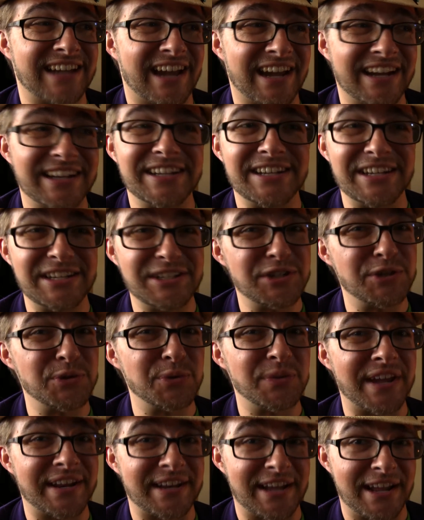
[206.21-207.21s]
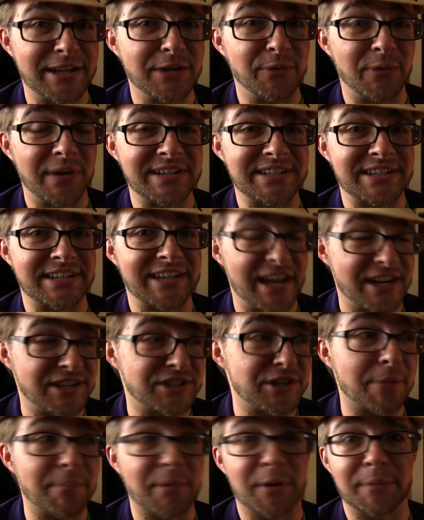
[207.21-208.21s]
kinda need to do that anyway to
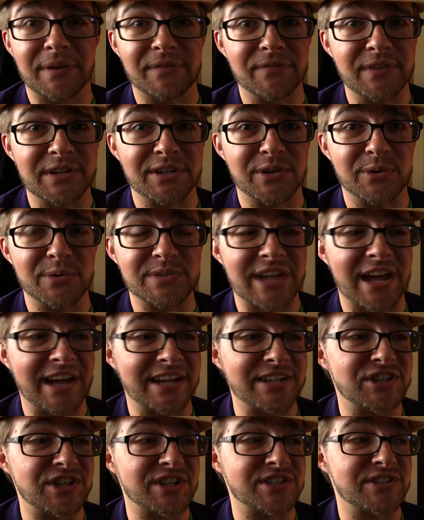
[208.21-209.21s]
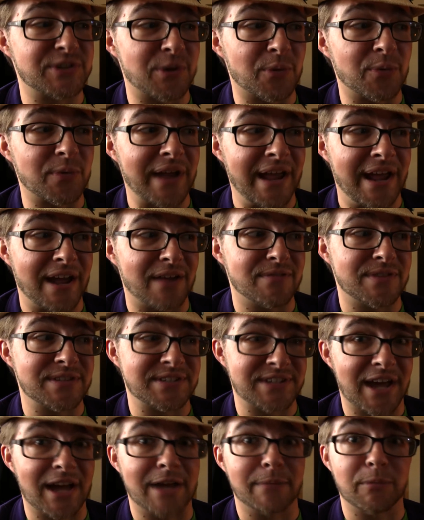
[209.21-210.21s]
catch up on my videos, I just don't have the
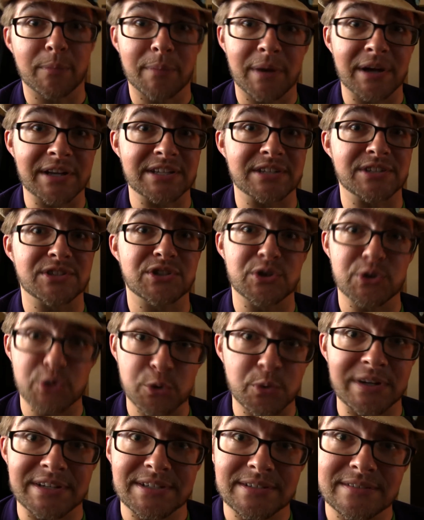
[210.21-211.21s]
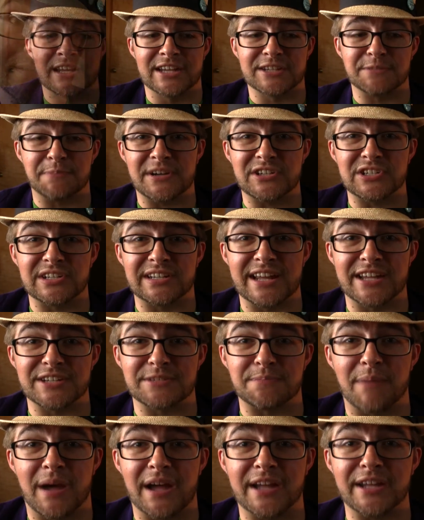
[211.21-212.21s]
time or money to do it. Especially
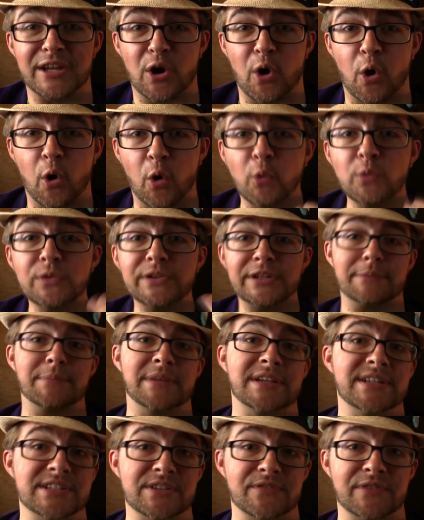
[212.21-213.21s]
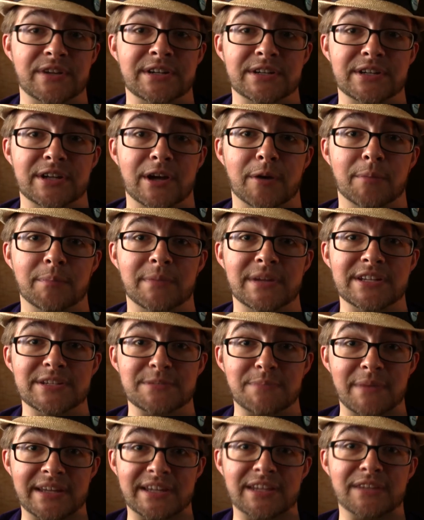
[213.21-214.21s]
as my only means of income
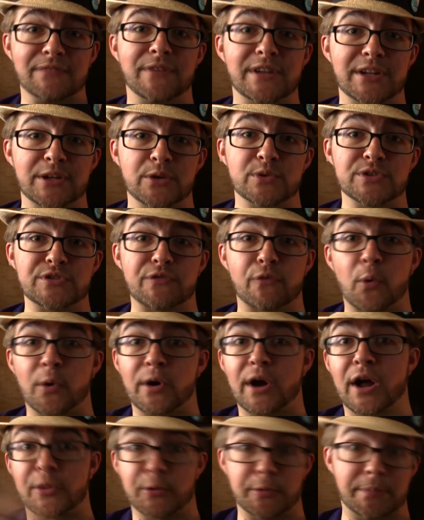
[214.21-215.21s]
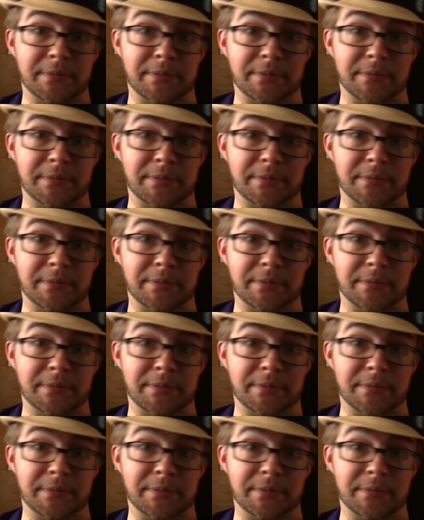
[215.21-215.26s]
is making videos for other